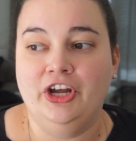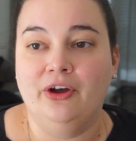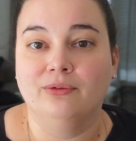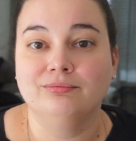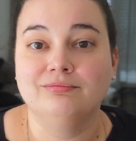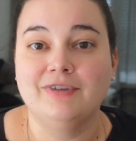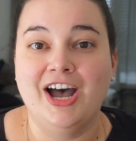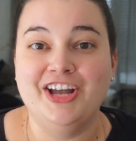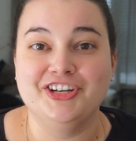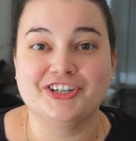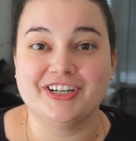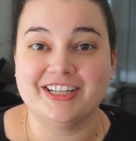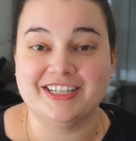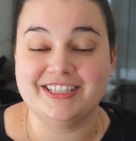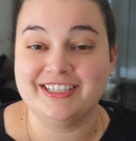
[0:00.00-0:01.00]
know,
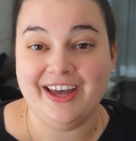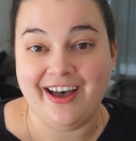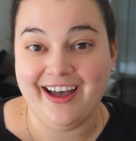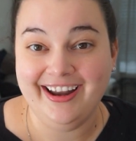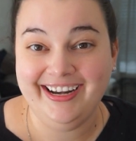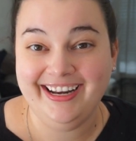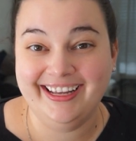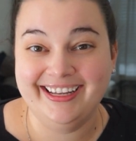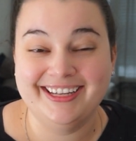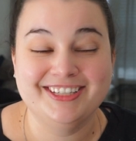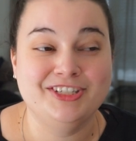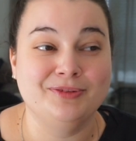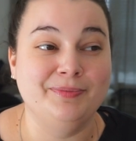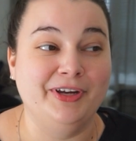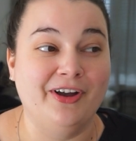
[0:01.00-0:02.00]
under the sun,
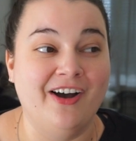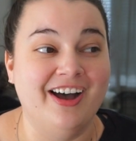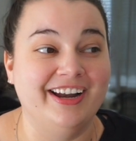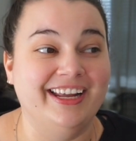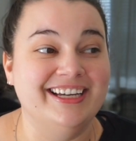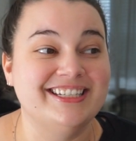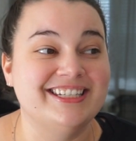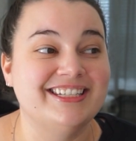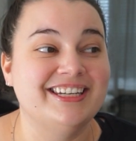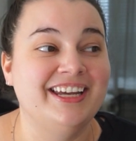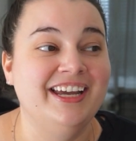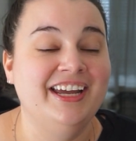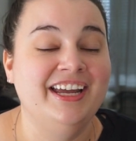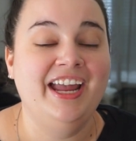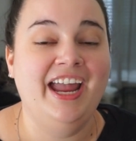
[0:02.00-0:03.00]
to be honest.
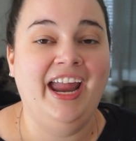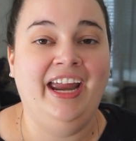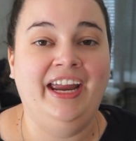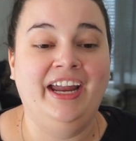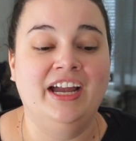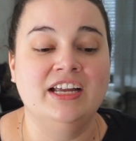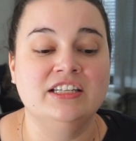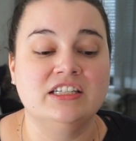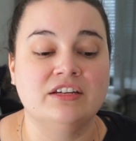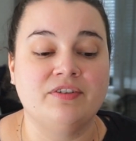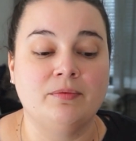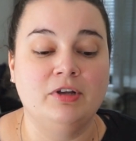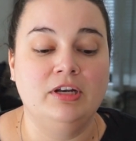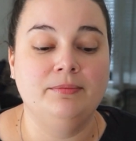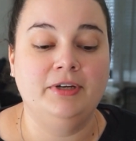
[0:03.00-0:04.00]
And if
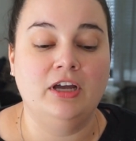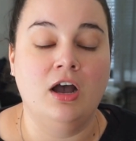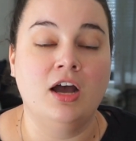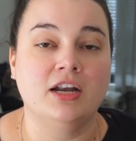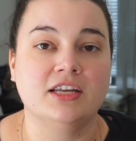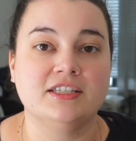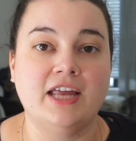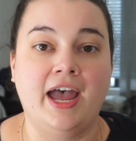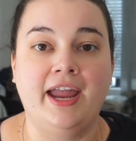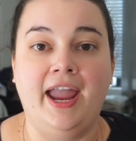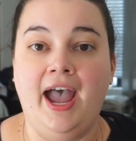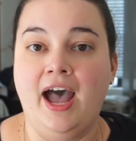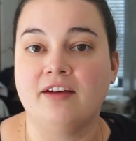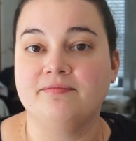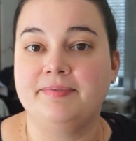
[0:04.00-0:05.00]
I'm going to be honest, I
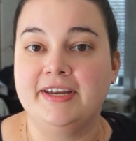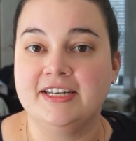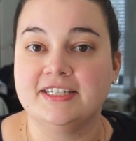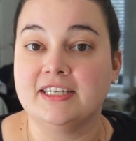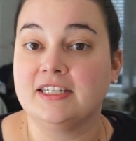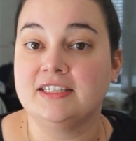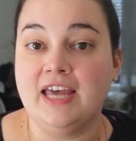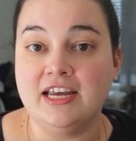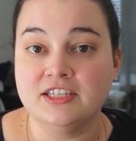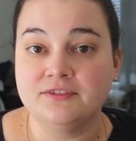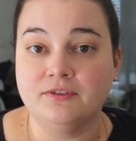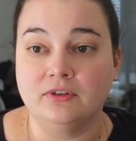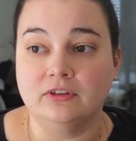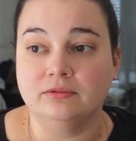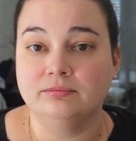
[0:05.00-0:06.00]
have been
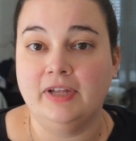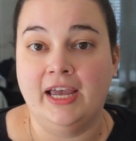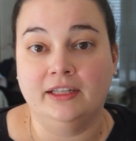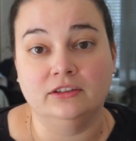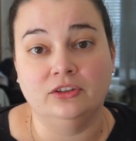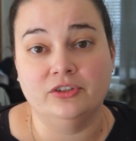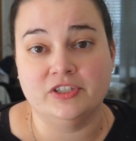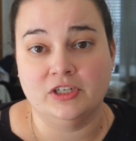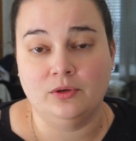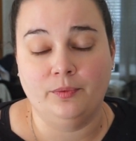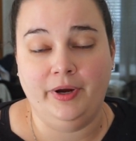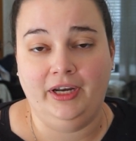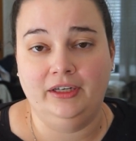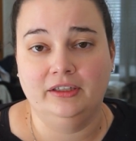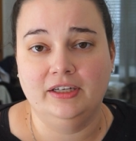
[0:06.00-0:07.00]
successful at losing
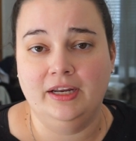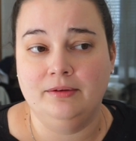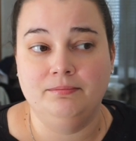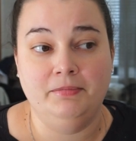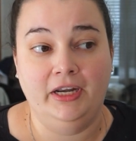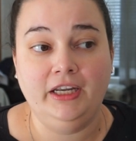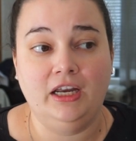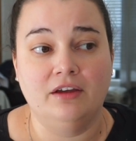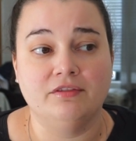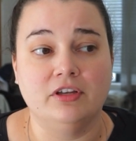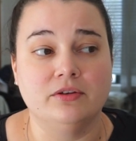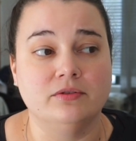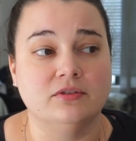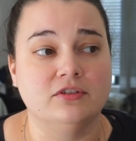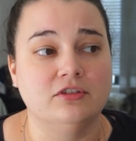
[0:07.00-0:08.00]
weight in many of
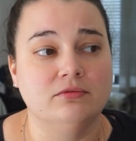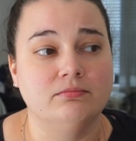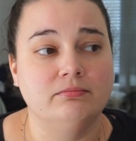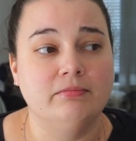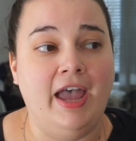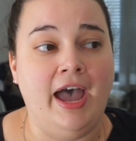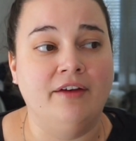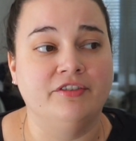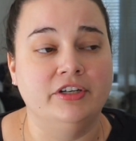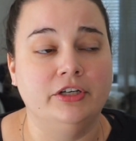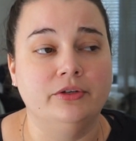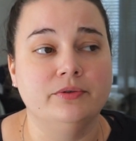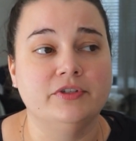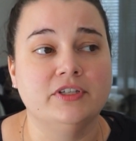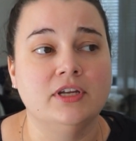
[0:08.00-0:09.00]
those
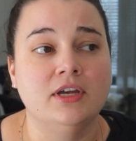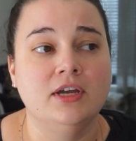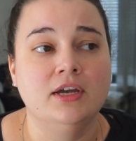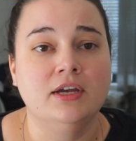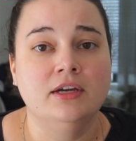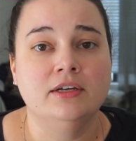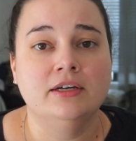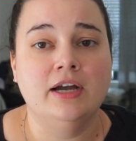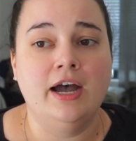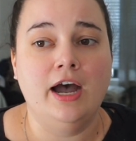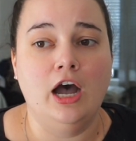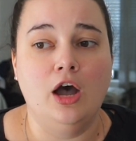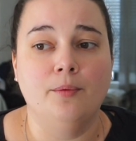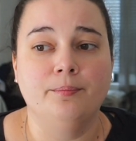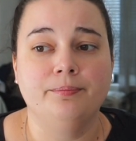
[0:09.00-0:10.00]
avenues.
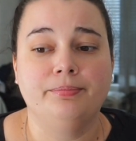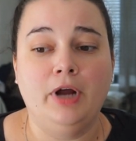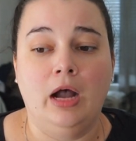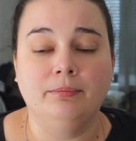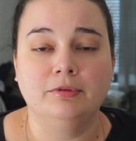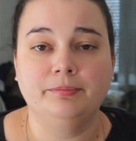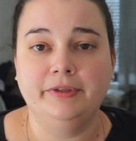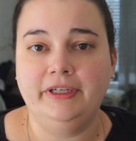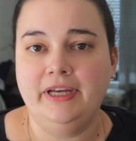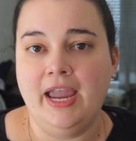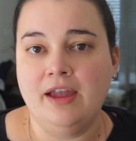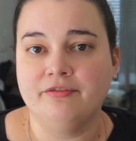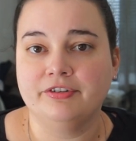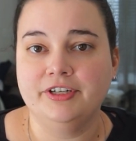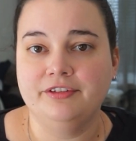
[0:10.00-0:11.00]
Um, probably
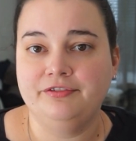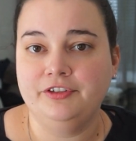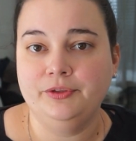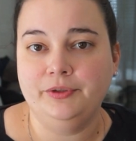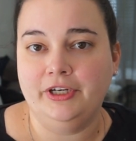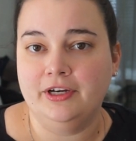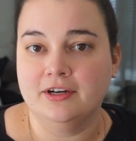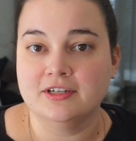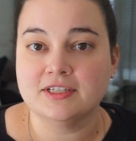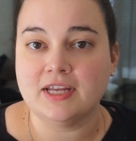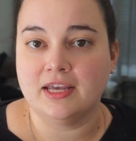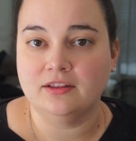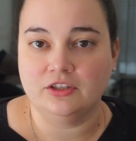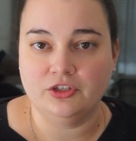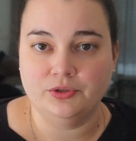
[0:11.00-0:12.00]
every few years
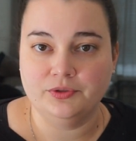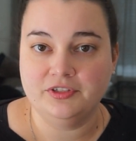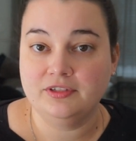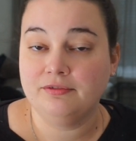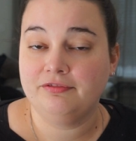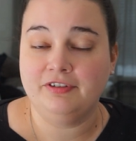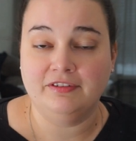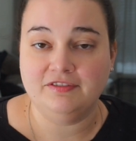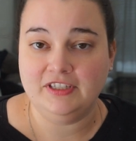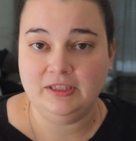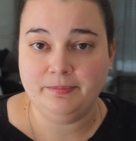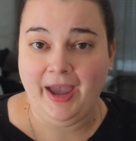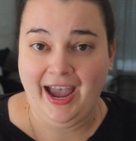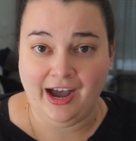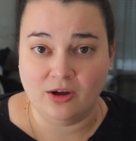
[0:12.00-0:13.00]
I lose
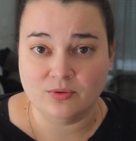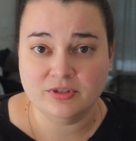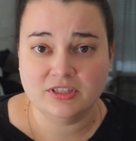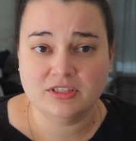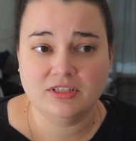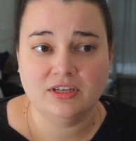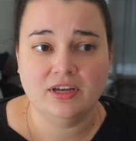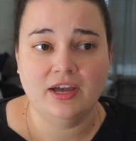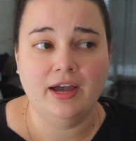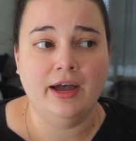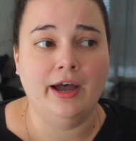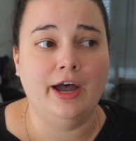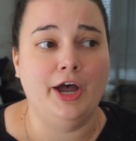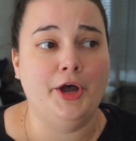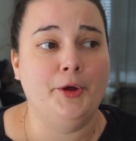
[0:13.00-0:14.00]
fifty pounds.
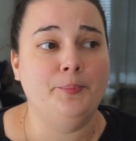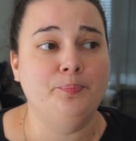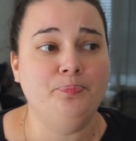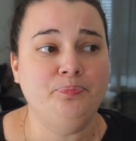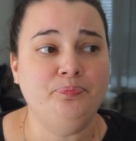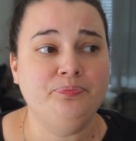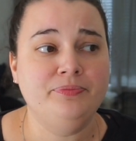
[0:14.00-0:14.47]
Um,